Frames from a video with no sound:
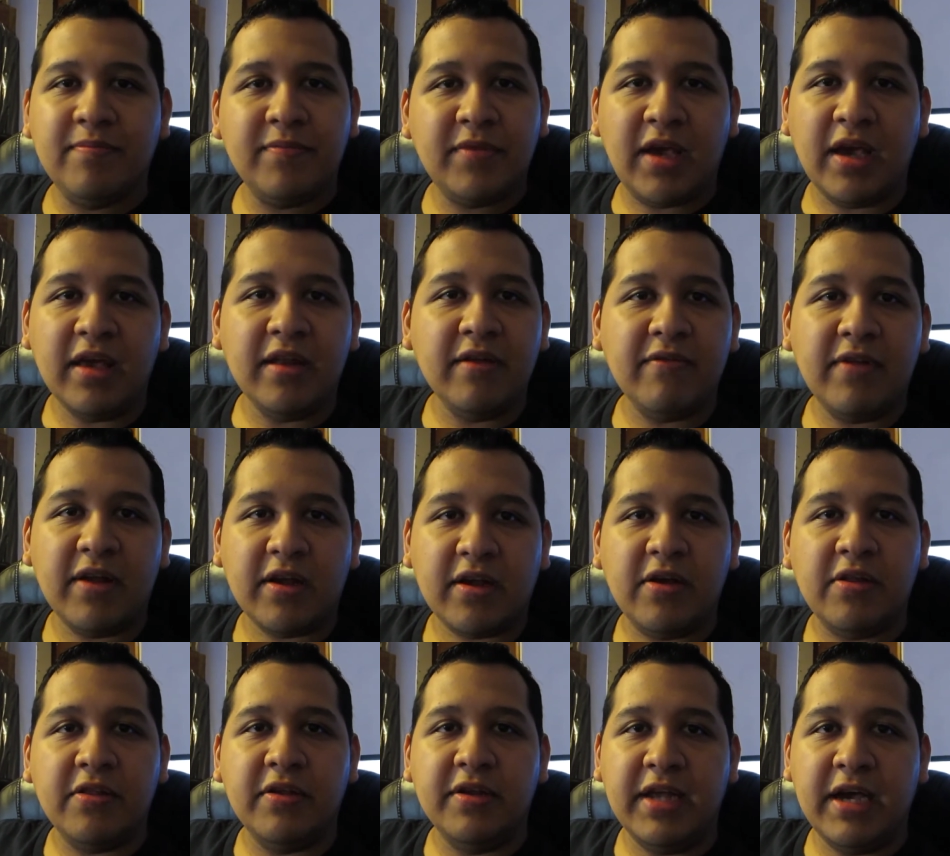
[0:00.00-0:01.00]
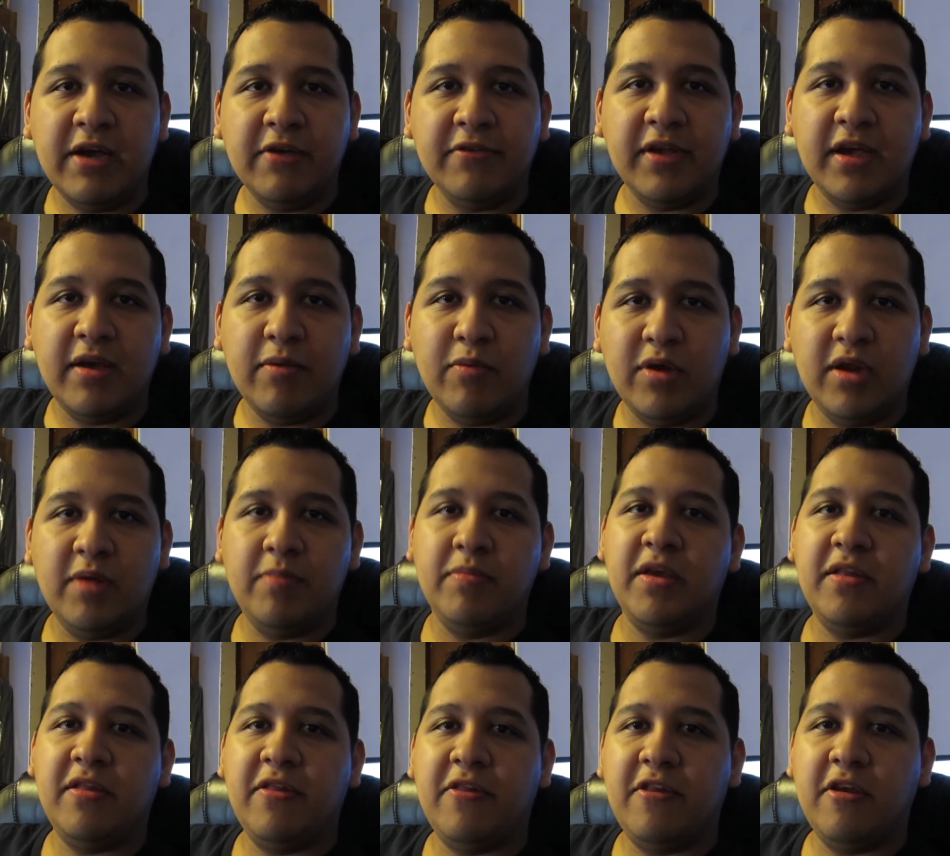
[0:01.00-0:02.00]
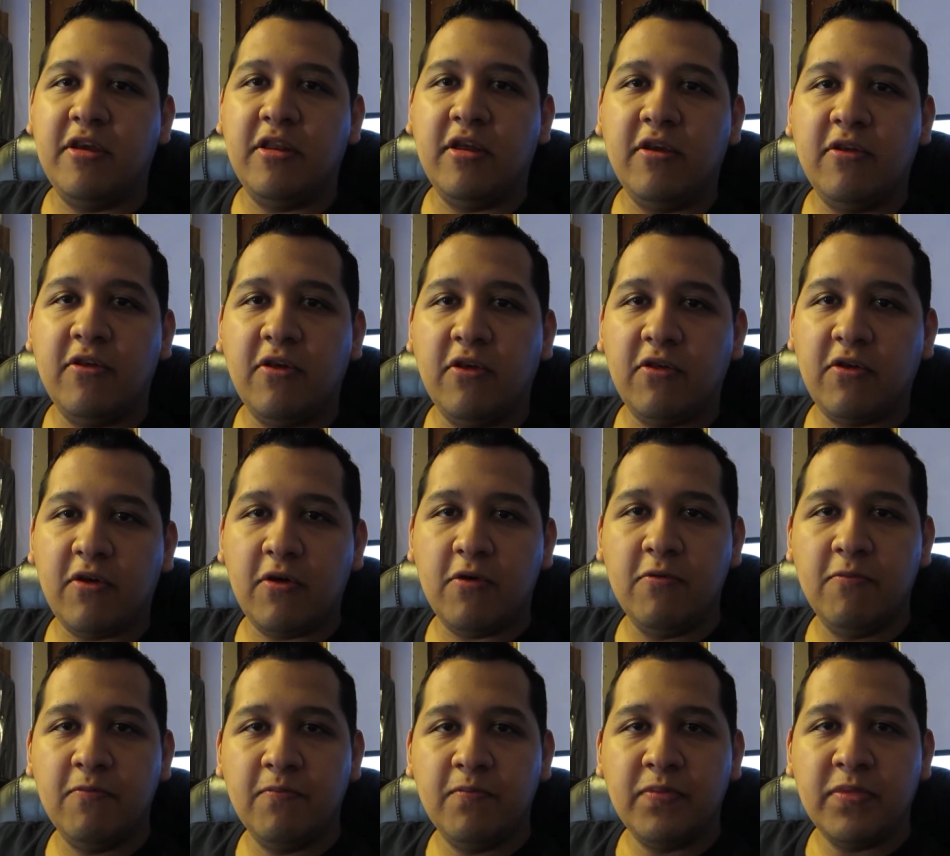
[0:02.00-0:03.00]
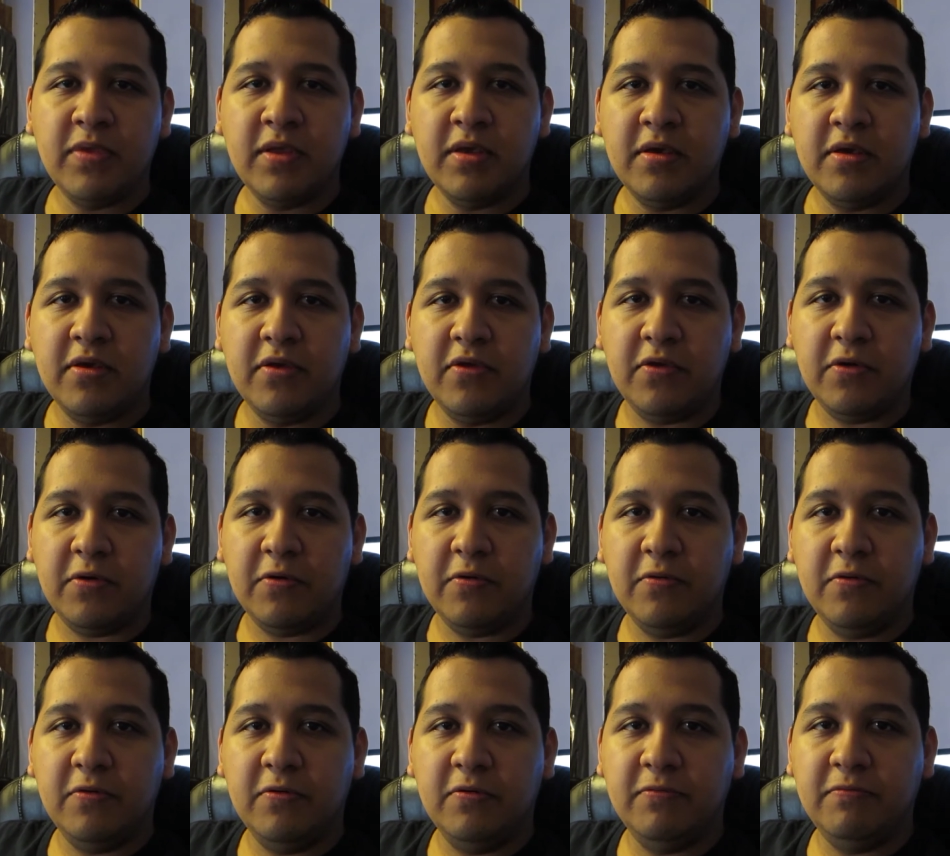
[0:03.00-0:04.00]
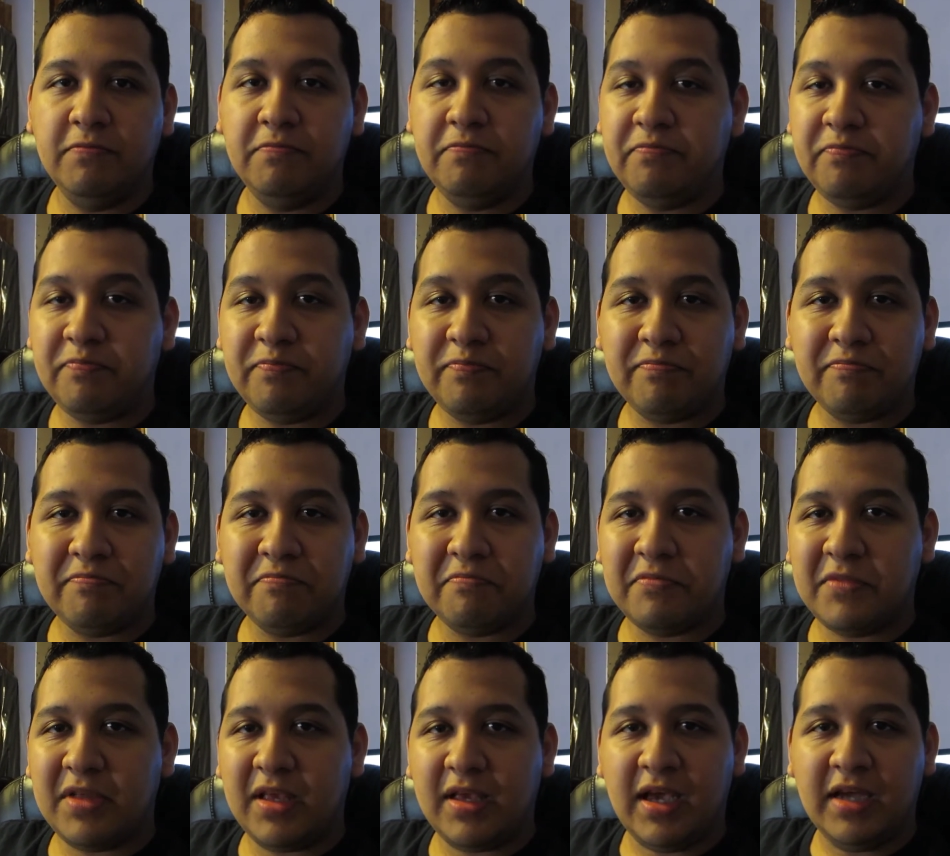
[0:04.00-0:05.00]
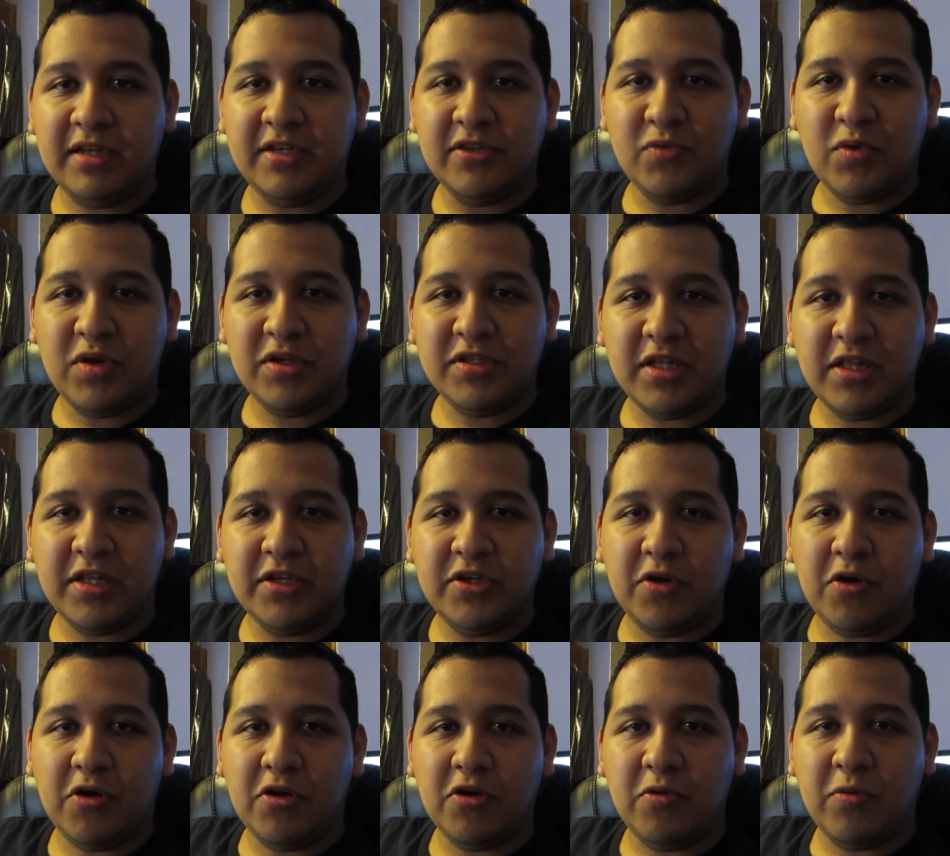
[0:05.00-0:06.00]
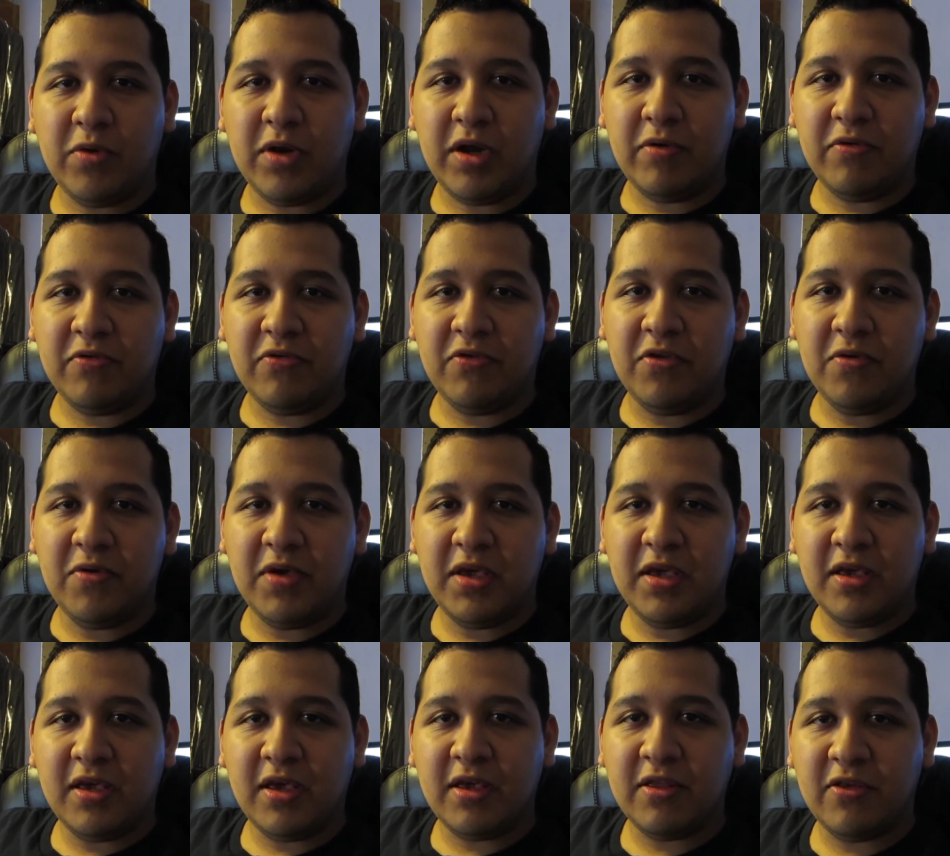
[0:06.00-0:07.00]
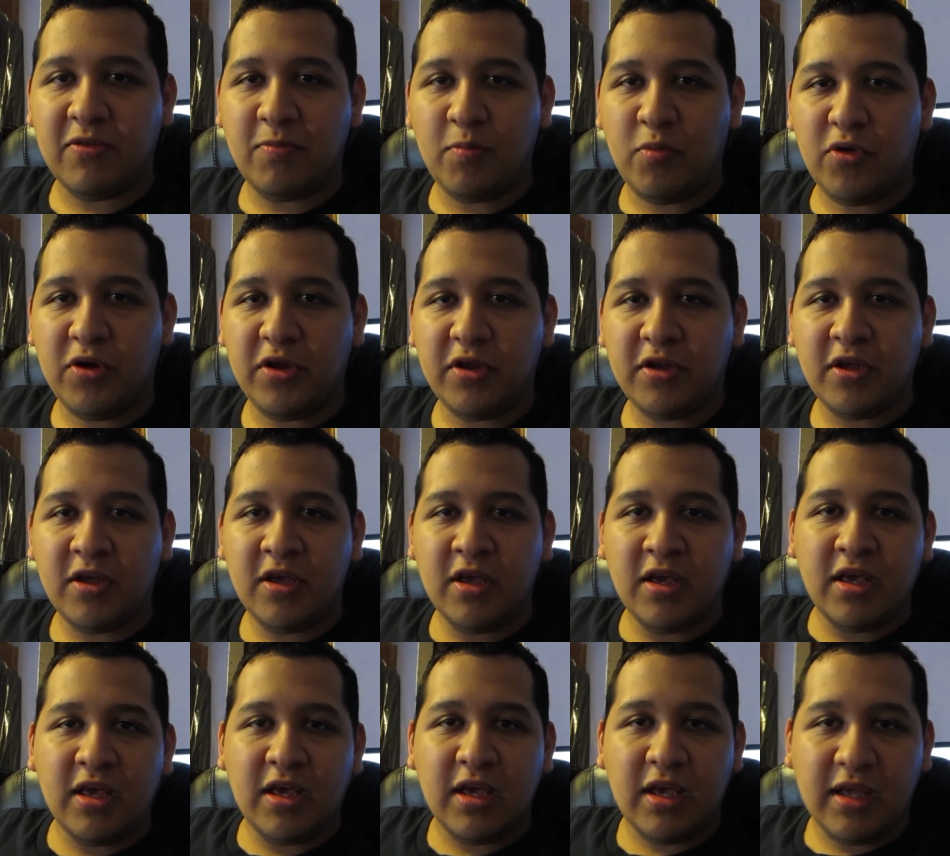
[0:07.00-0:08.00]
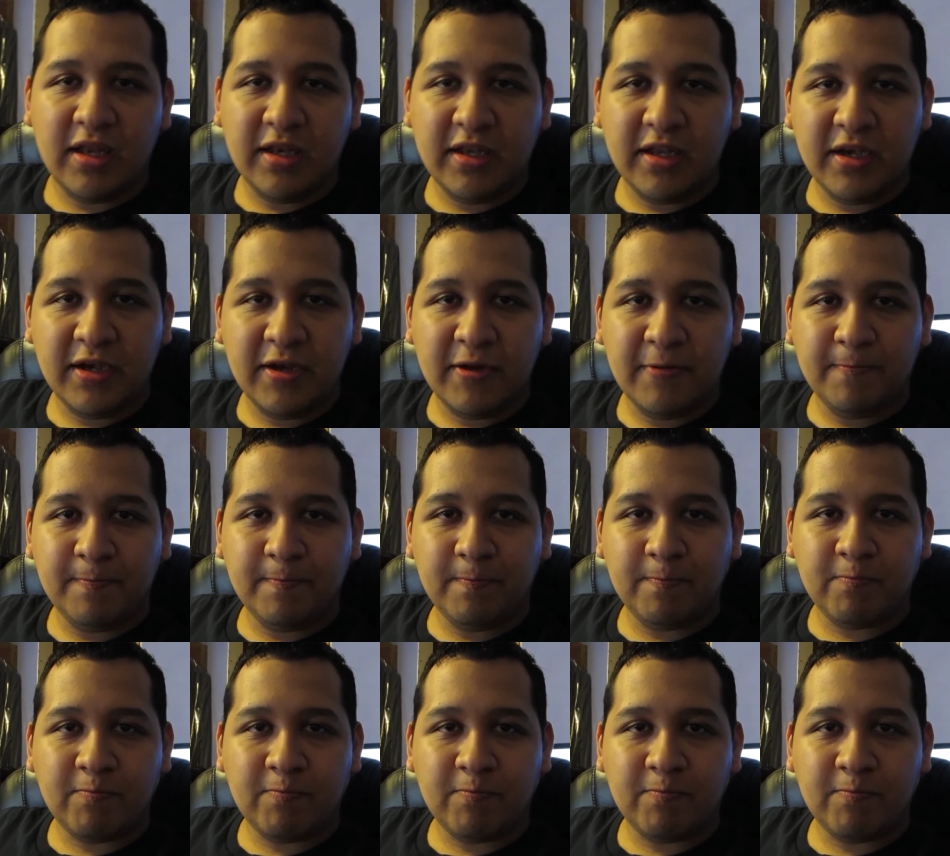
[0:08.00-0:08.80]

kind of like on the downtime when I'm not studying Cisco. So I just wanted to let you all know what I was doing at this point, and um,